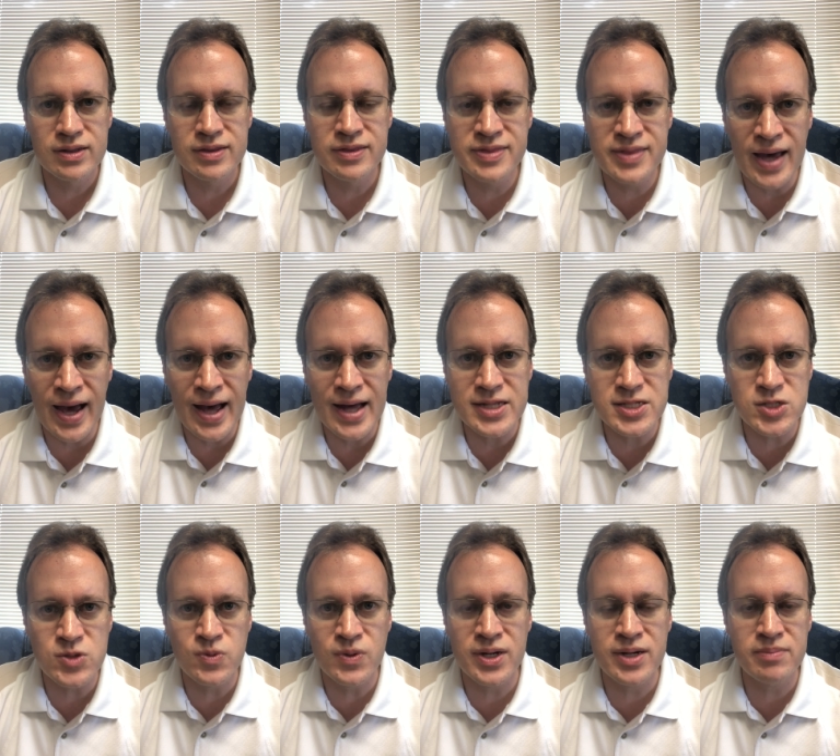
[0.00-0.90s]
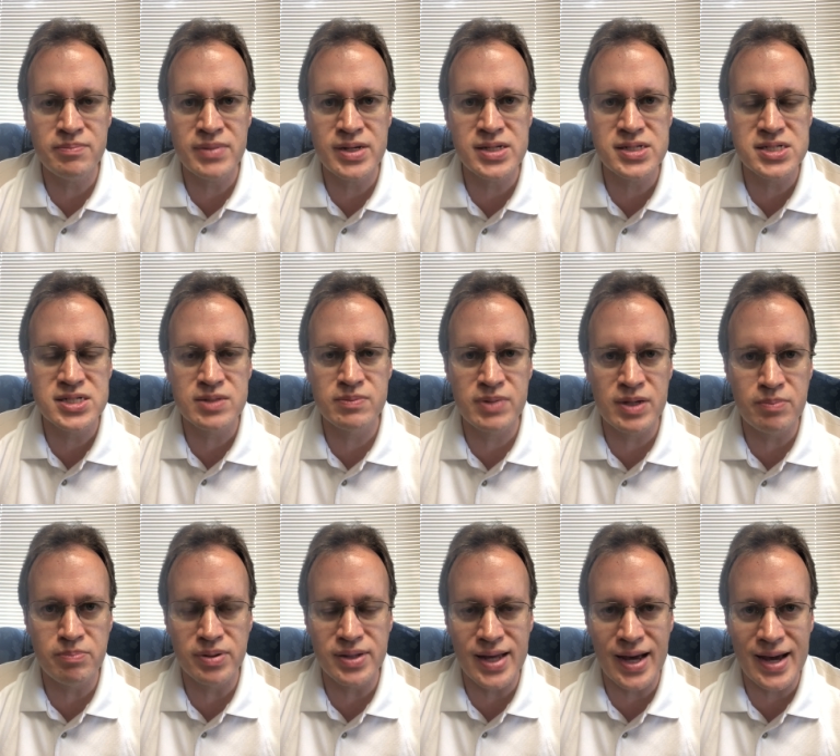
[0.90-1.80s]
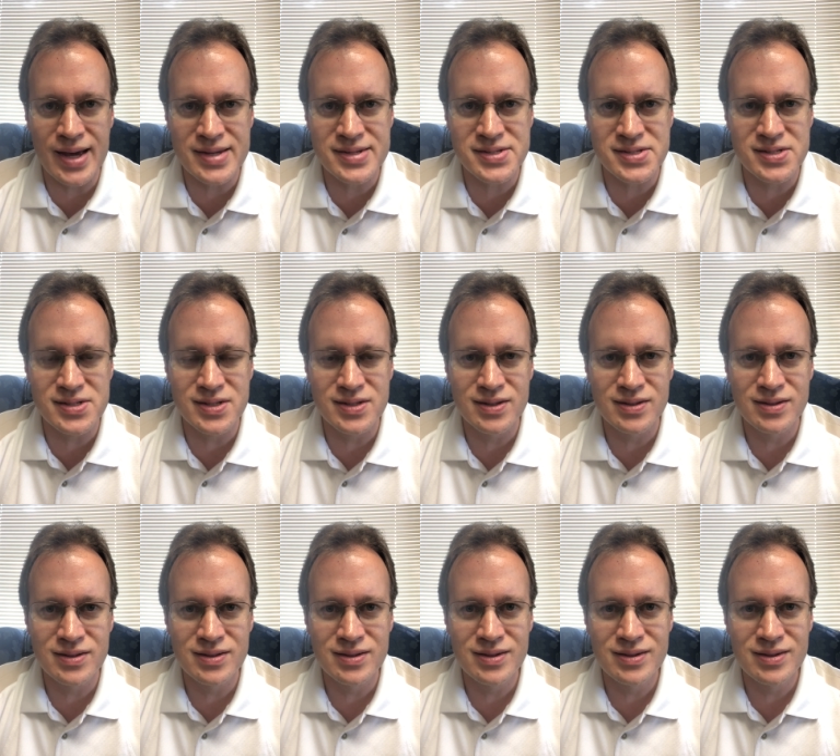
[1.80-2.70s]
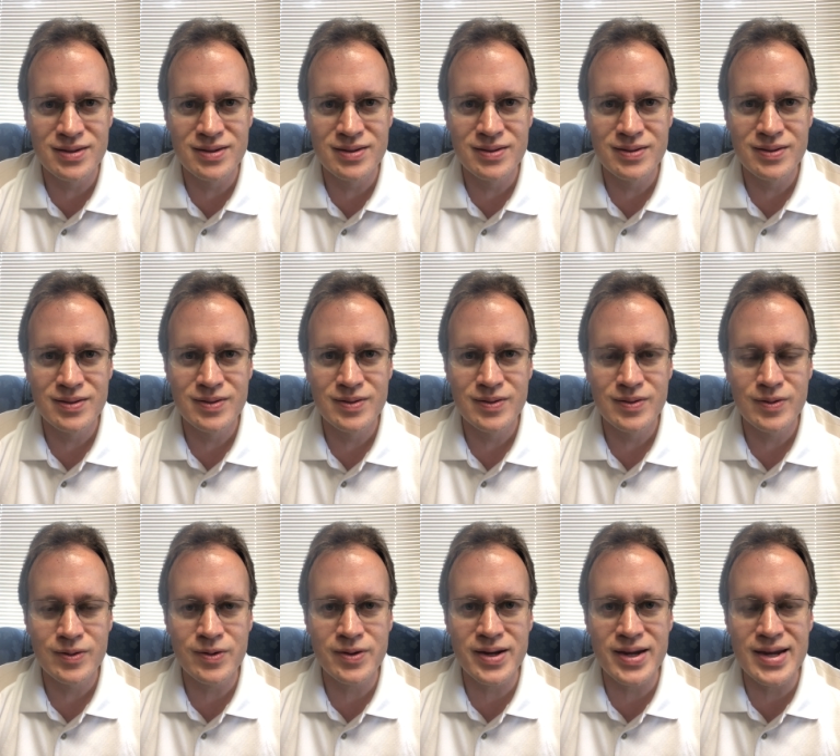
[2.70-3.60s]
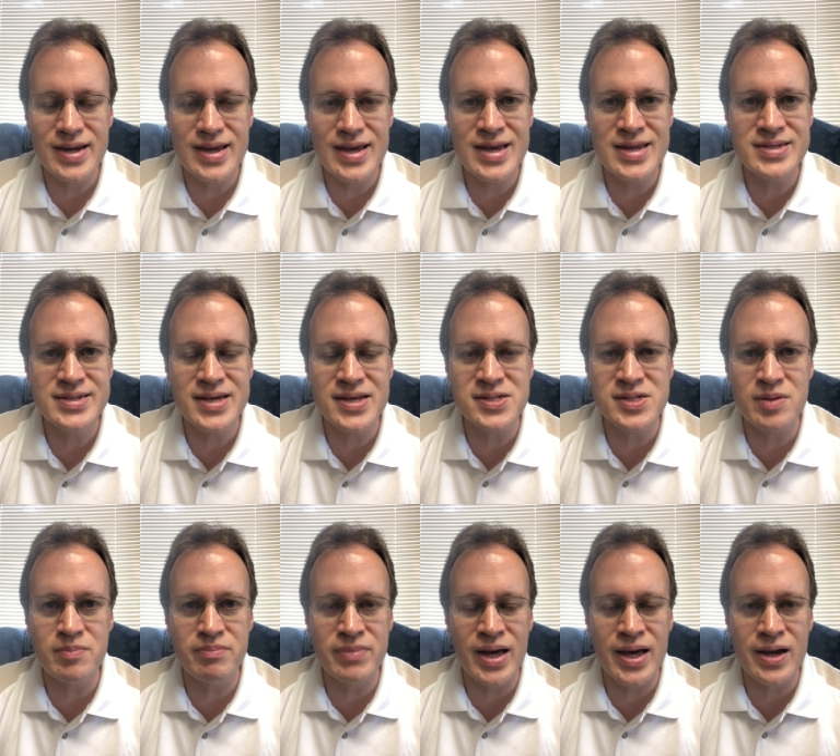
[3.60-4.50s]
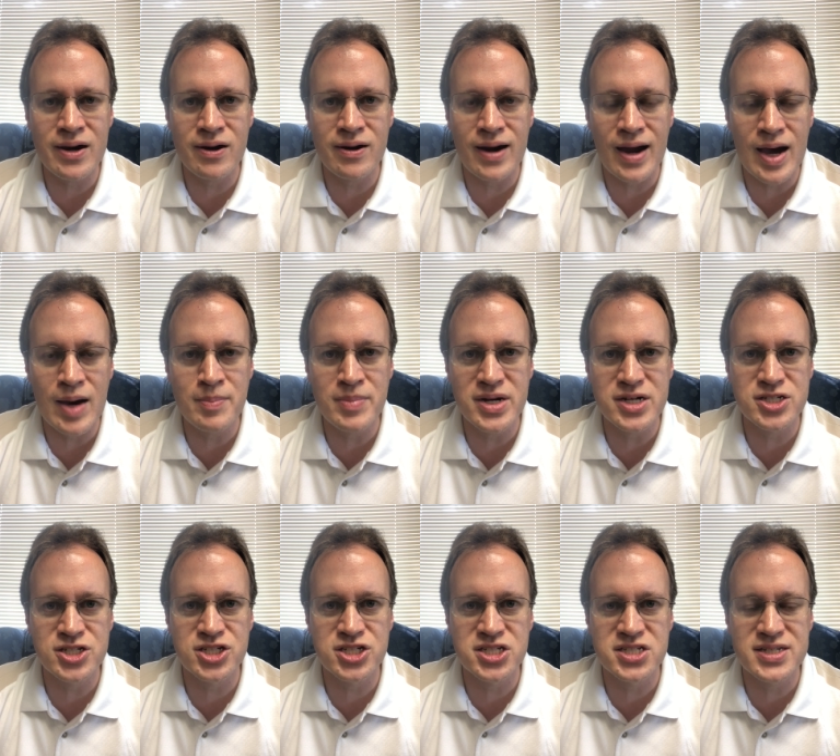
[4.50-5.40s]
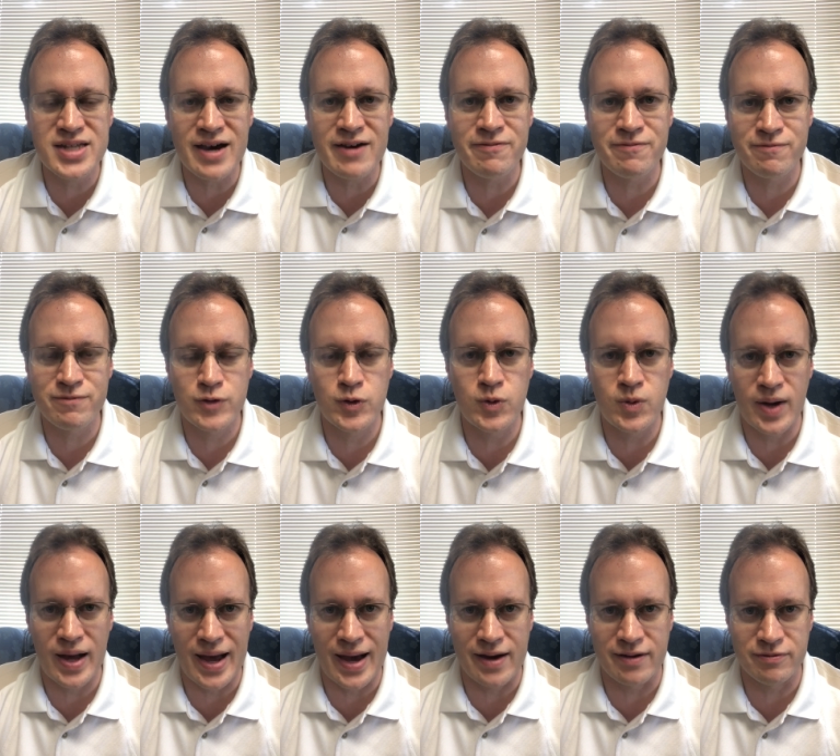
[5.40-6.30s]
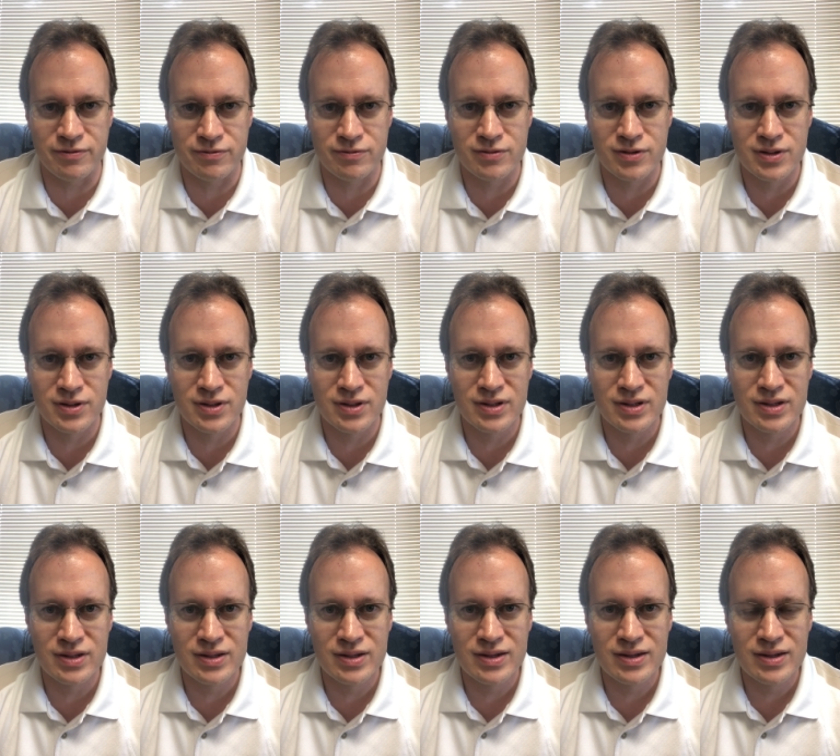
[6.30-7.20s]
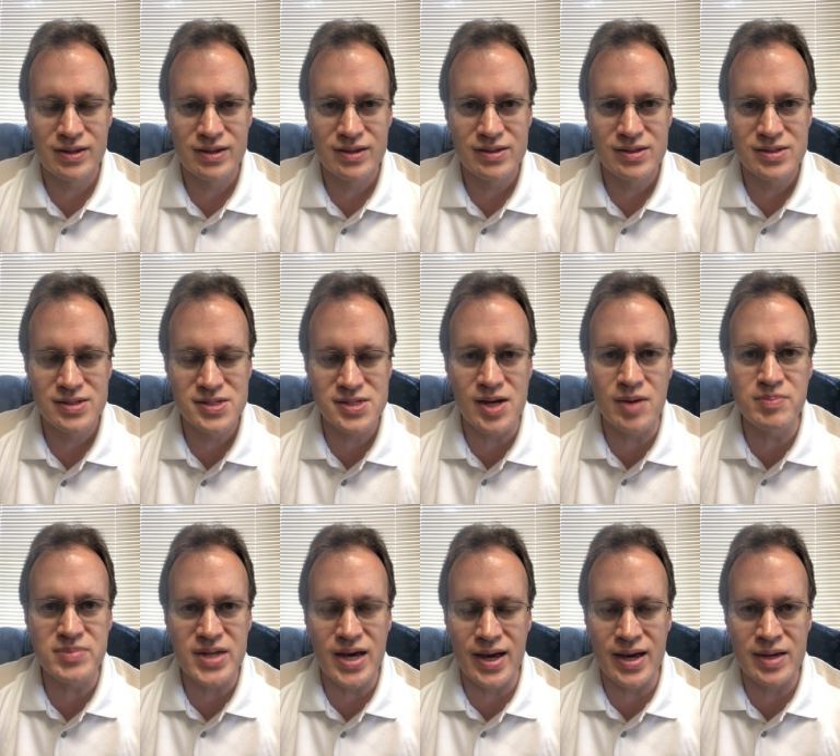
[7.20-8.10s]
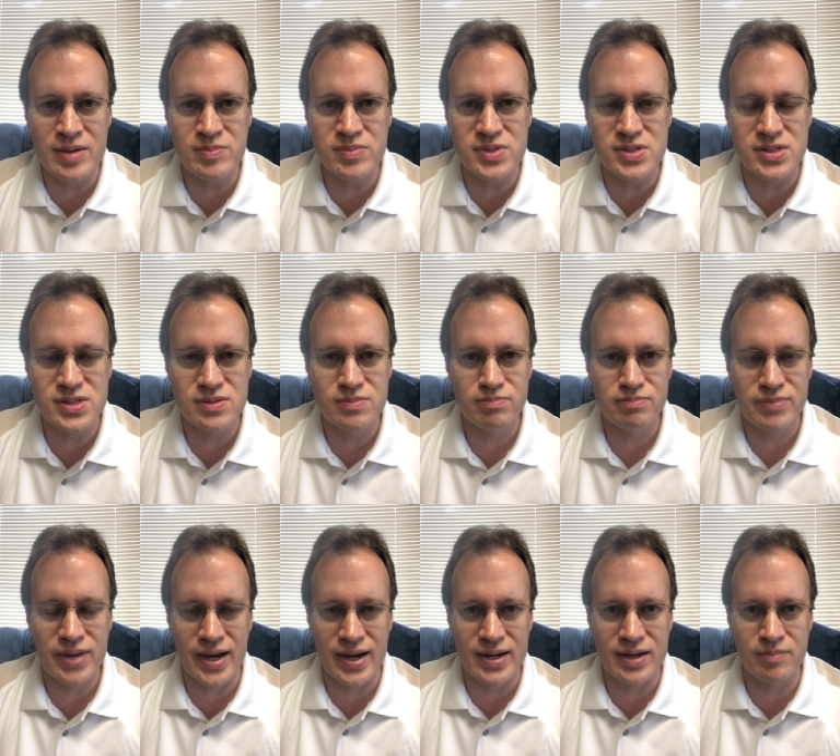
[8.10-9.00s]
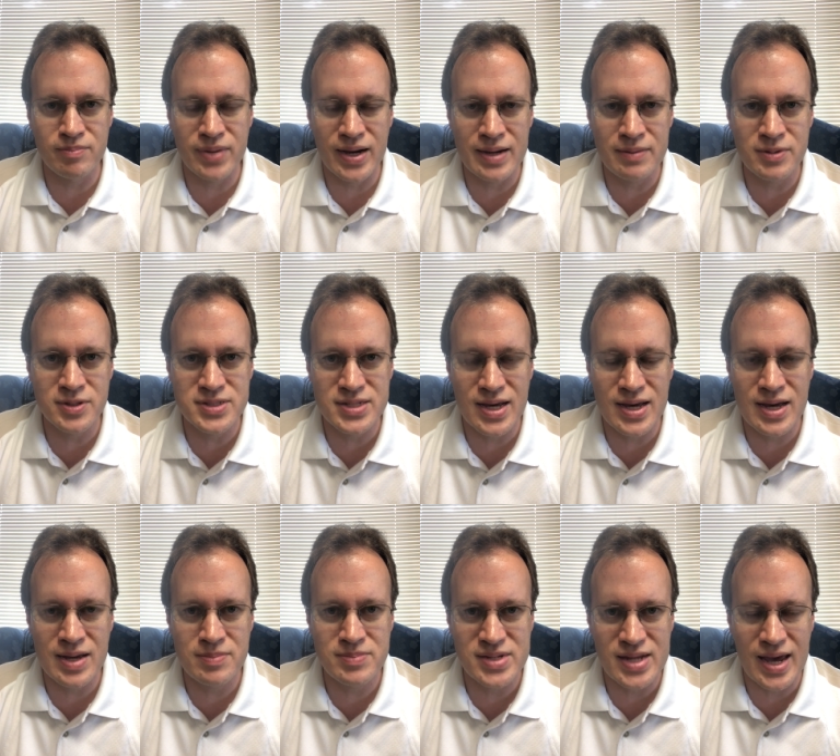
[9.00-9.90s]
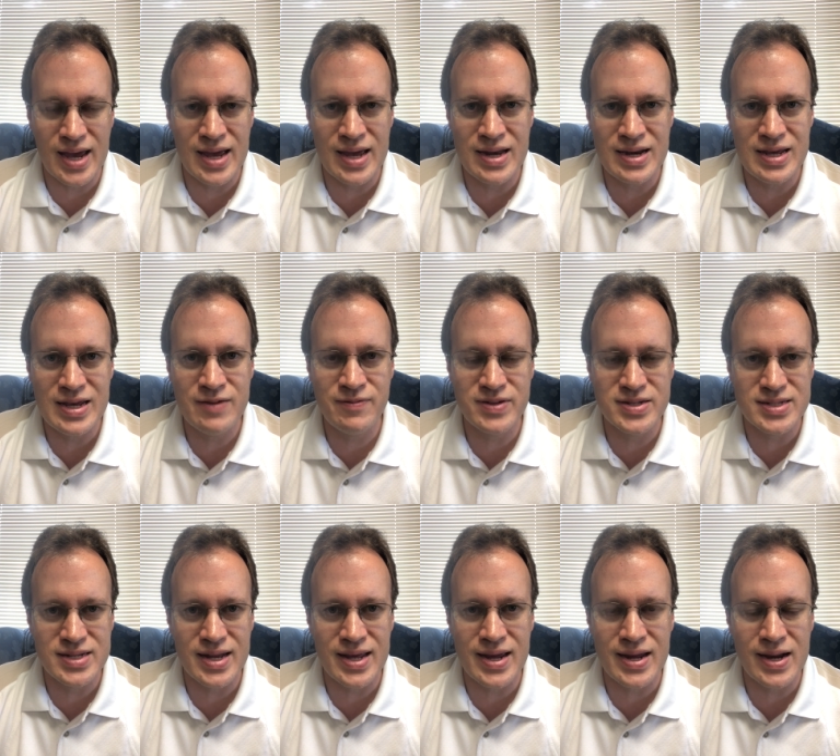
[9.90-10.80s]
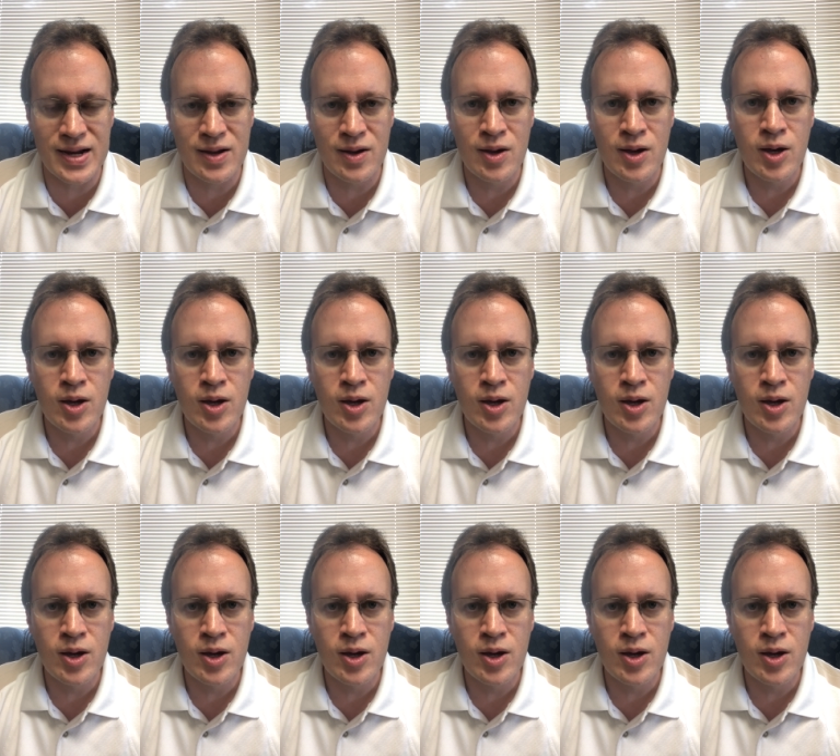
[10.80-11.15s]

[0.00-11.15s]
That's what it means to be blessed. Okay? It doesn't matter how much stuff you have. Sometimes, back in Bible times and even today,